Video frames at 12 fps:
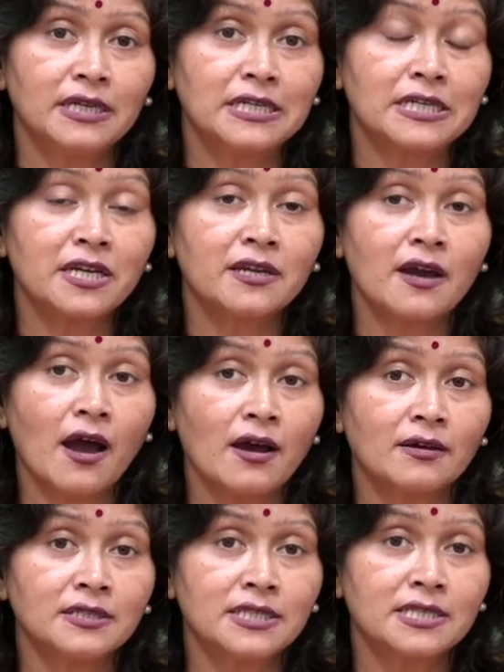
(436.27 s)

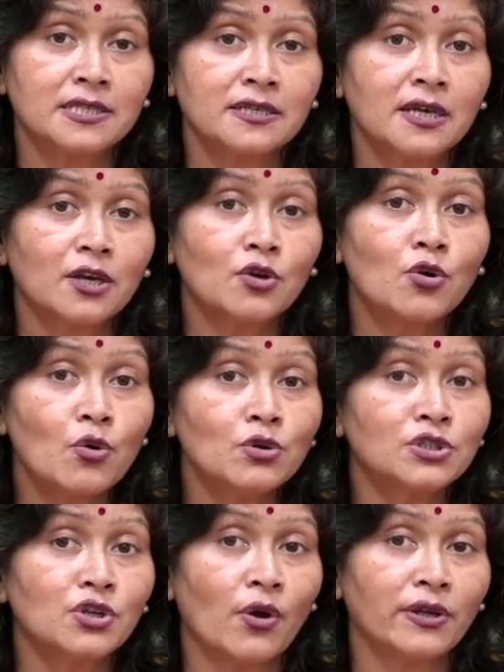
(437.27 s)
regards
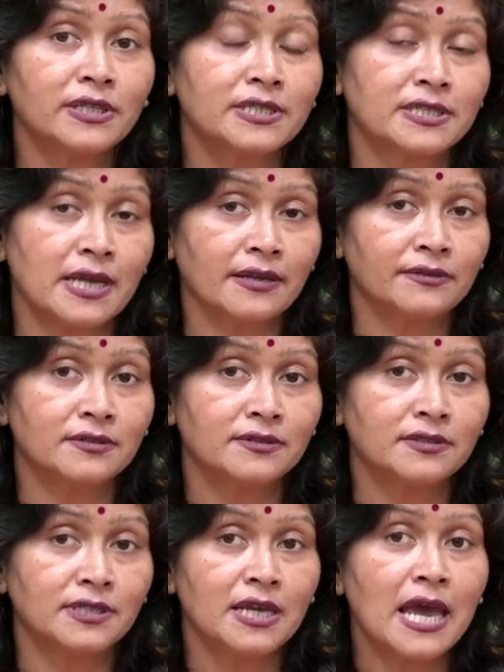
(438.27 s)
gold coin
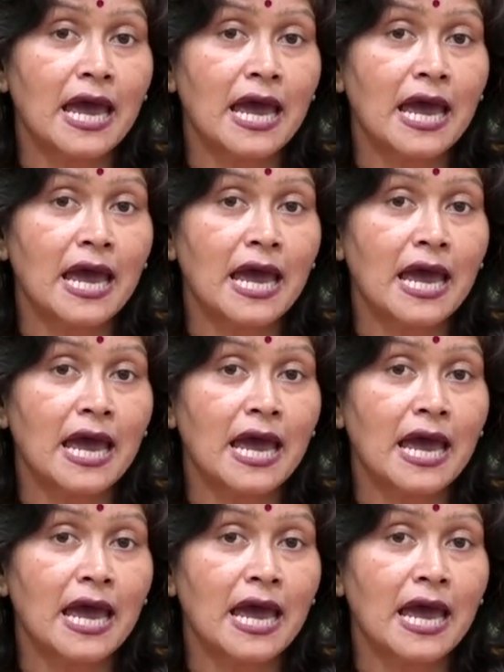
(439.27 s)
standard